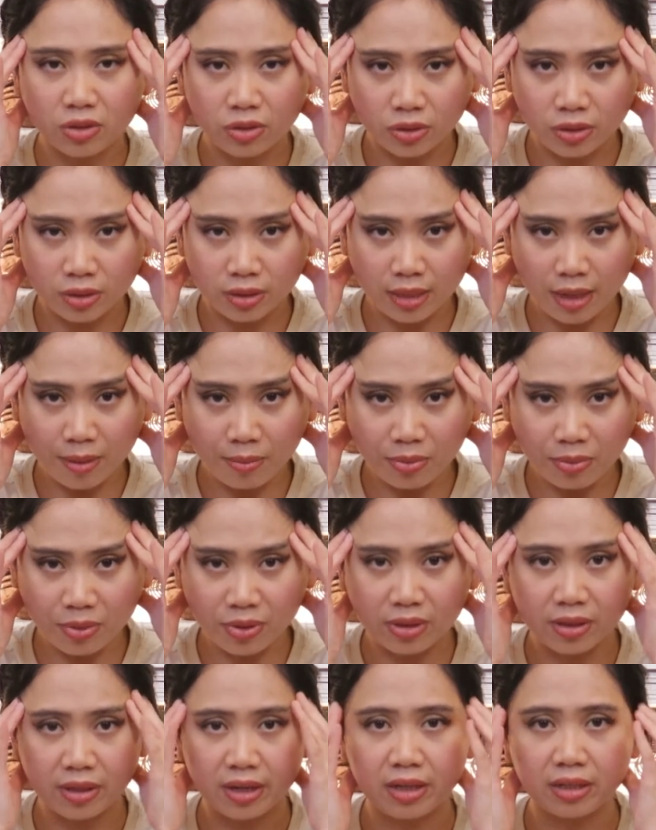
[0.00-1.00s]
on your
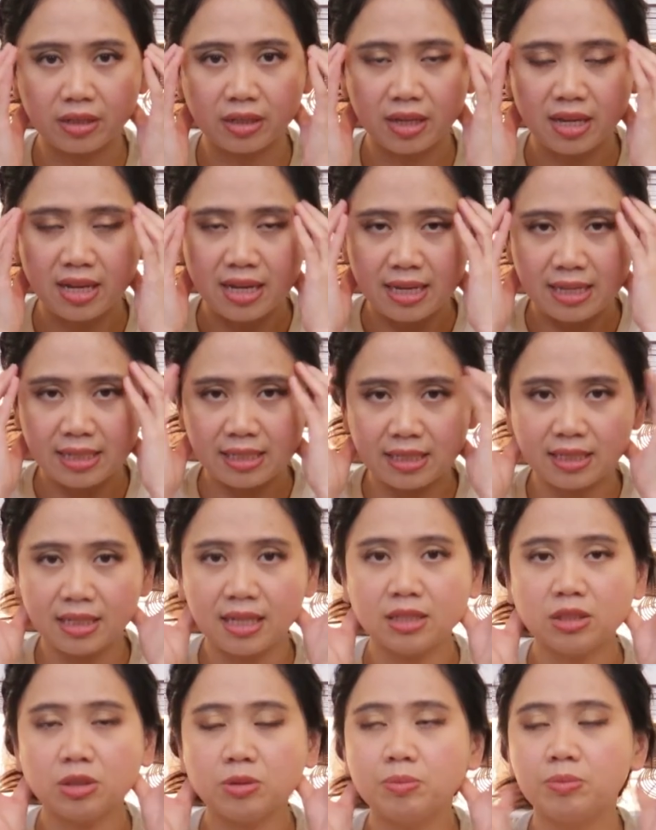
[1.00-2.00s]
temporal area, it's
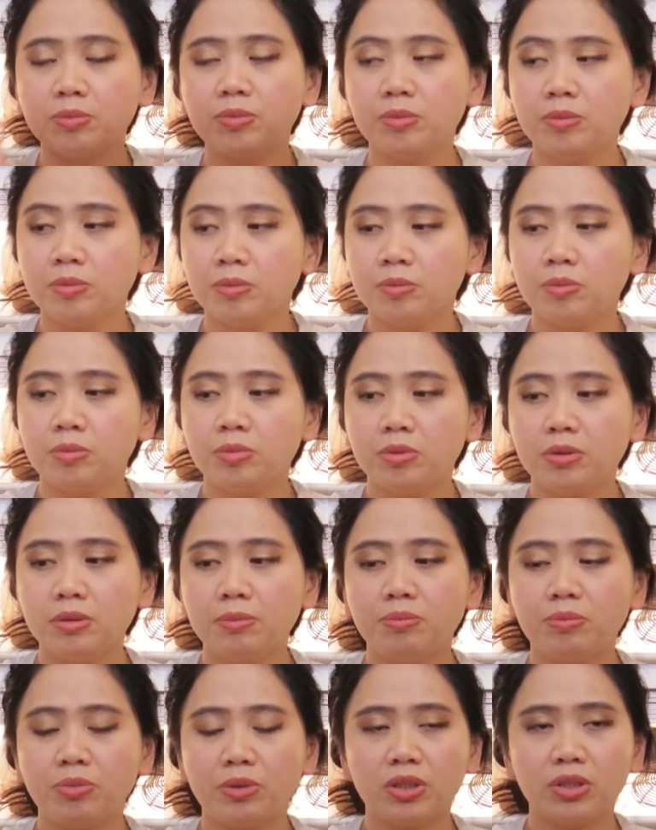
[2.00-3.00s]
nice to
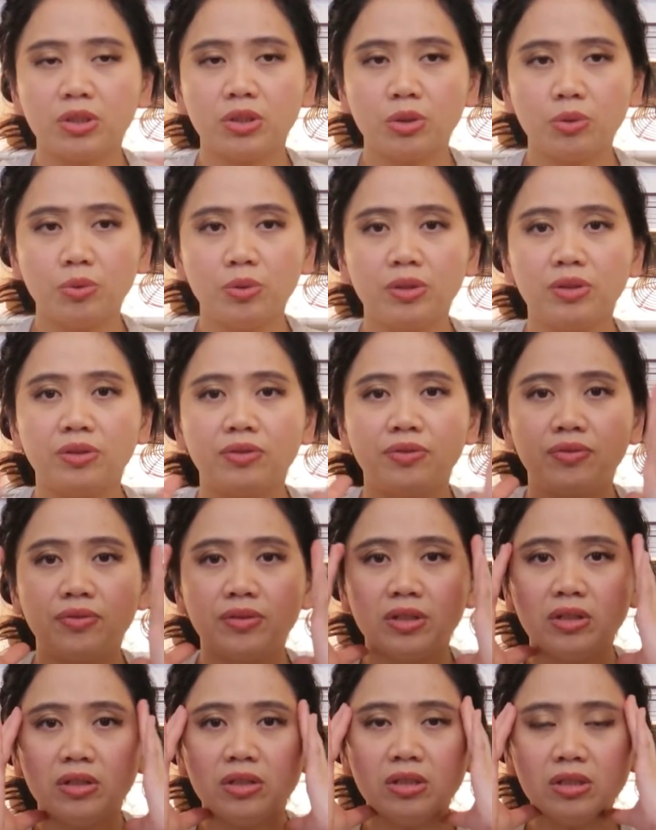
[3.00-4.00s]
put pressure with your
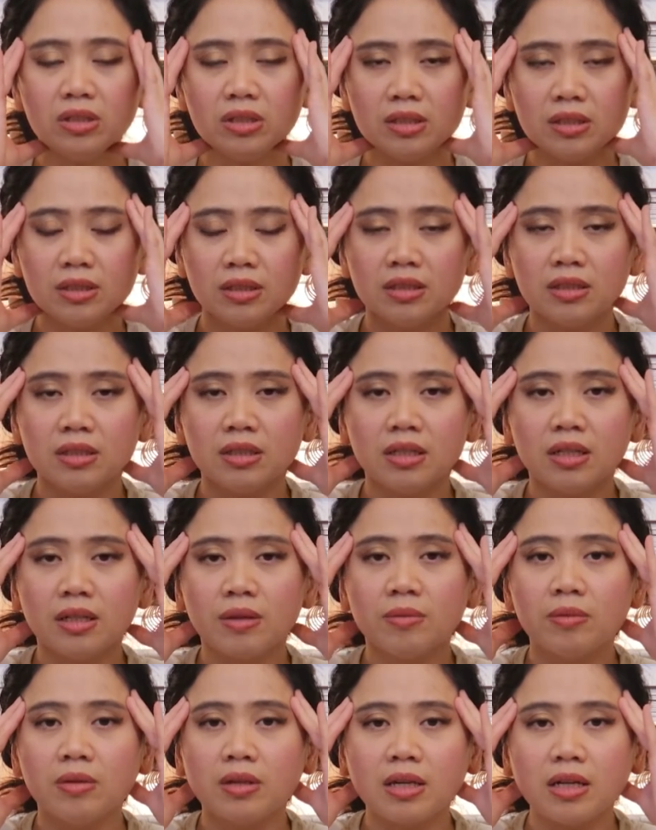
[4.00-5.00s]
fingers
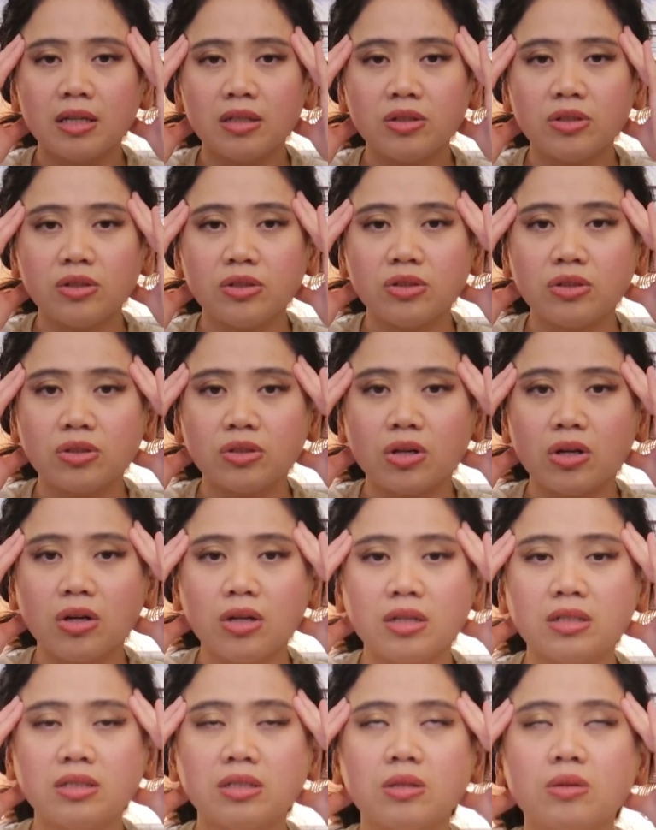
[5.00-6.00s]
and your jaw
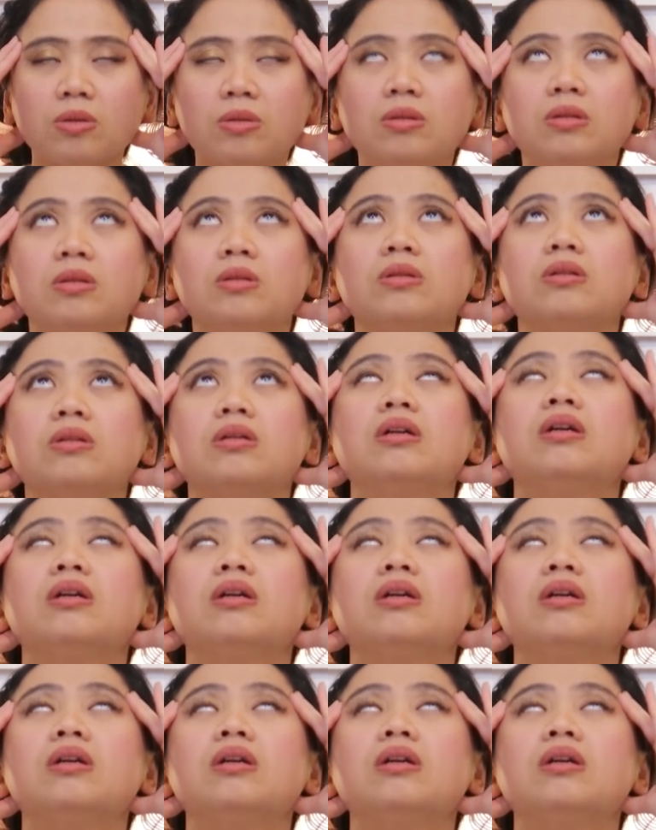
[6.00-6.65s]
and slowly look